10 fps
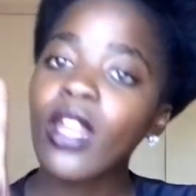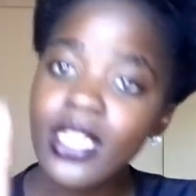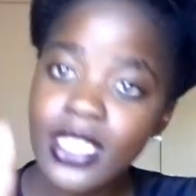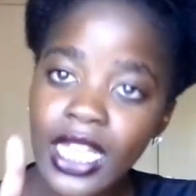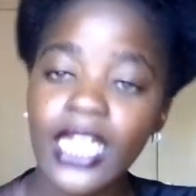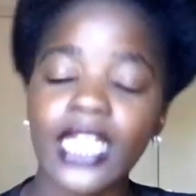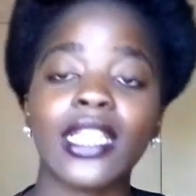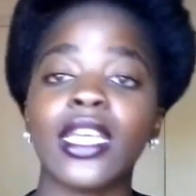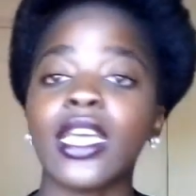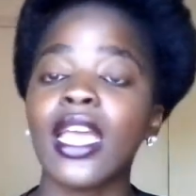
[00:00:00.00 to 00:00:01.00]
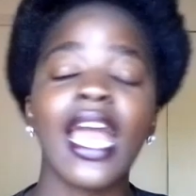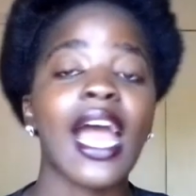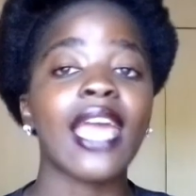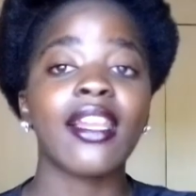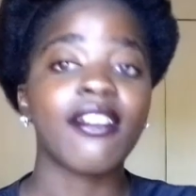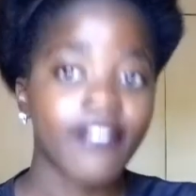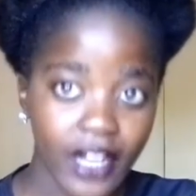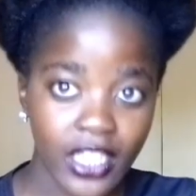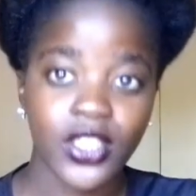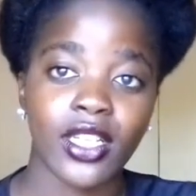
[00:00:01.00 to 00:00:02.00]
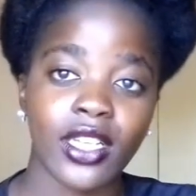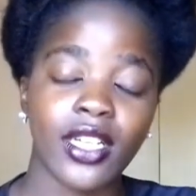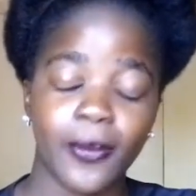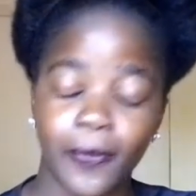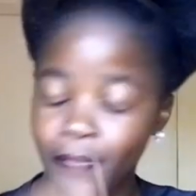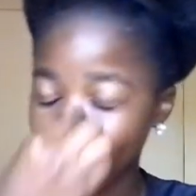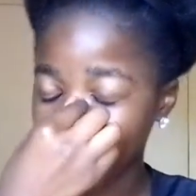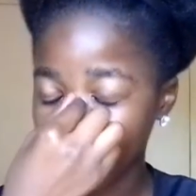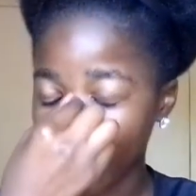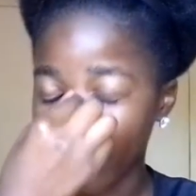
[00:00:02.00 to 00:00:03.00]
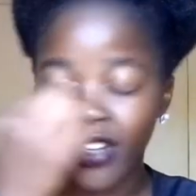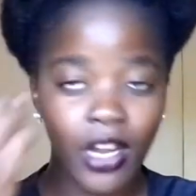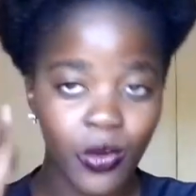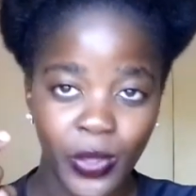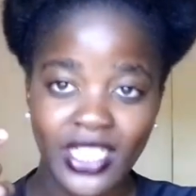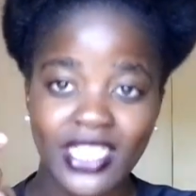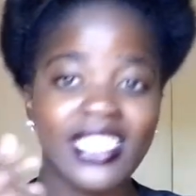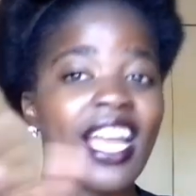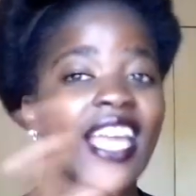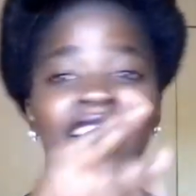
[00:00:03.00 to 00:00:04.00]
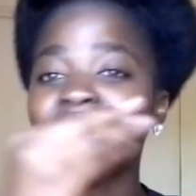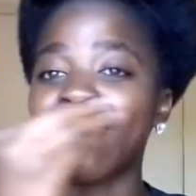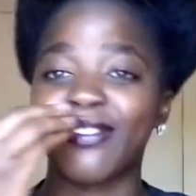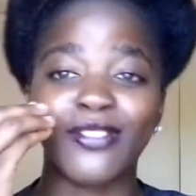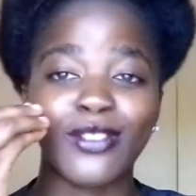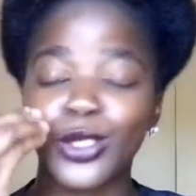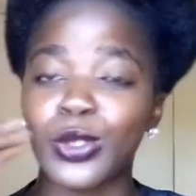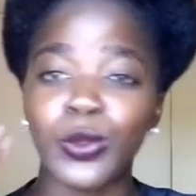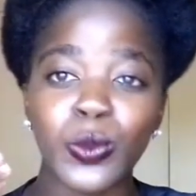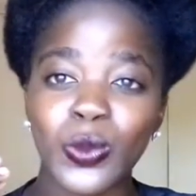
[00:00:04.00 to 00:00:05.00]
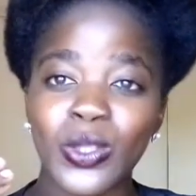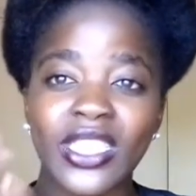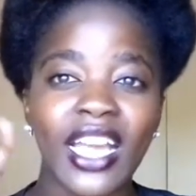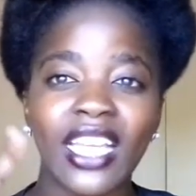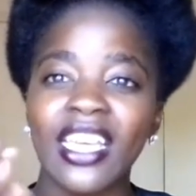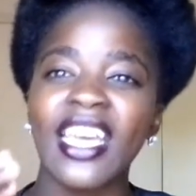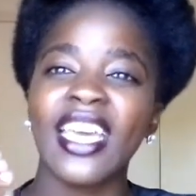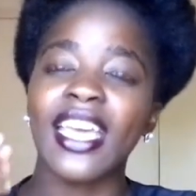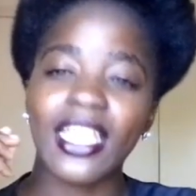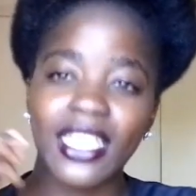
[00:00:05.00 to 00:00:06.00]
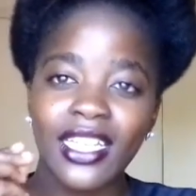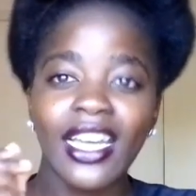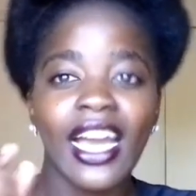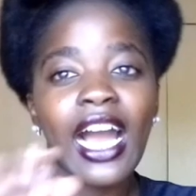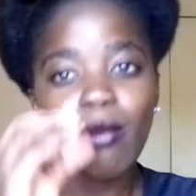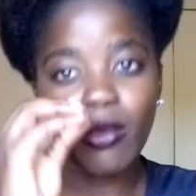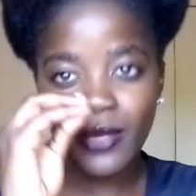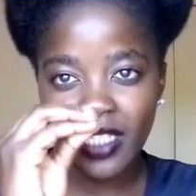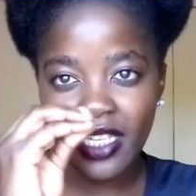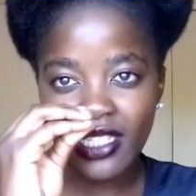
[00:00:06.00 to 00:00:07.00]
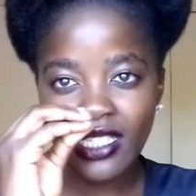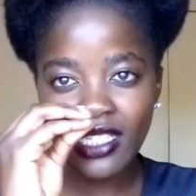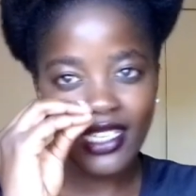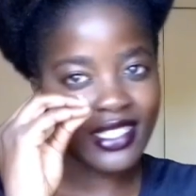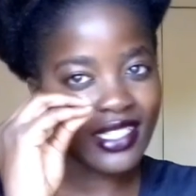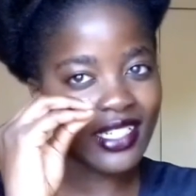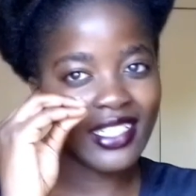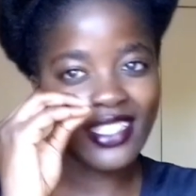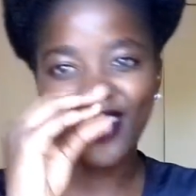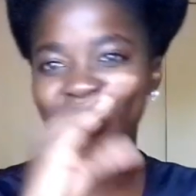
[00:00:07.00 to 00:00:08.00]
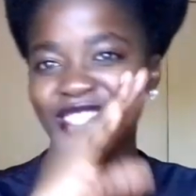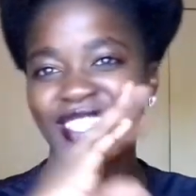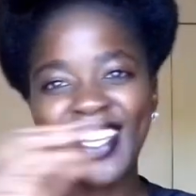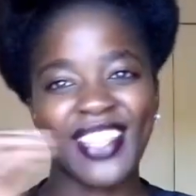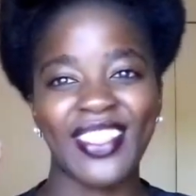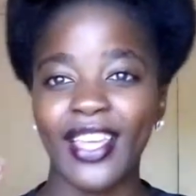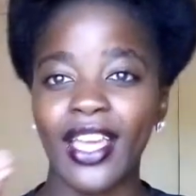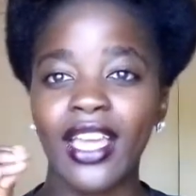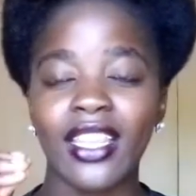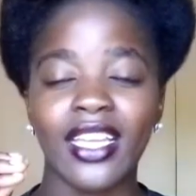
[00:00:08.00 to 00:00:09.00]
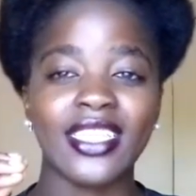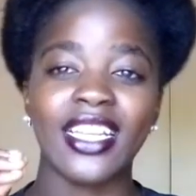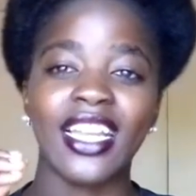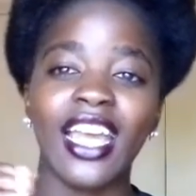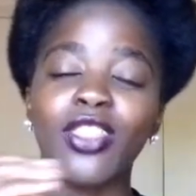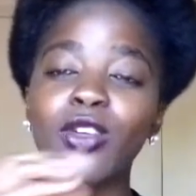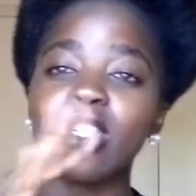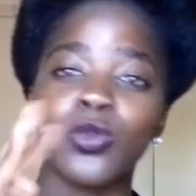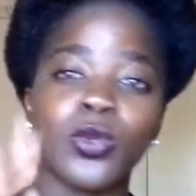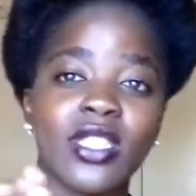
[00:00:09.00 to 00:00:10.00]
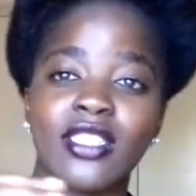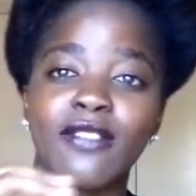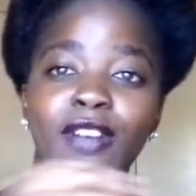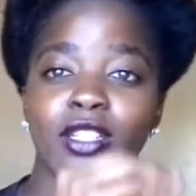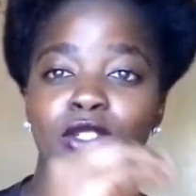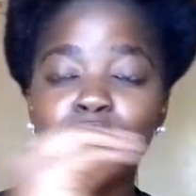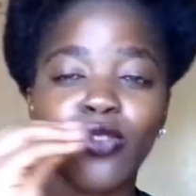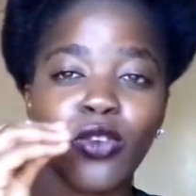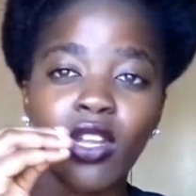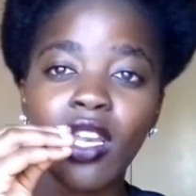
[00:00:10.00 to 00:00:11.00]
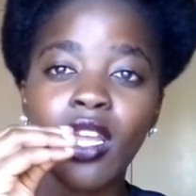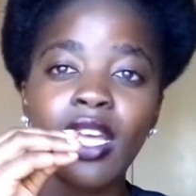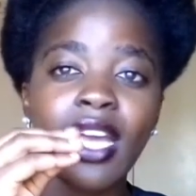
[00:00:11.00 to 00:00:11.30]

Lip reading: Secondly, I love fashion. Runways, I love shoes. I'm obsessed, as in it's just a thing that I thought it was first of all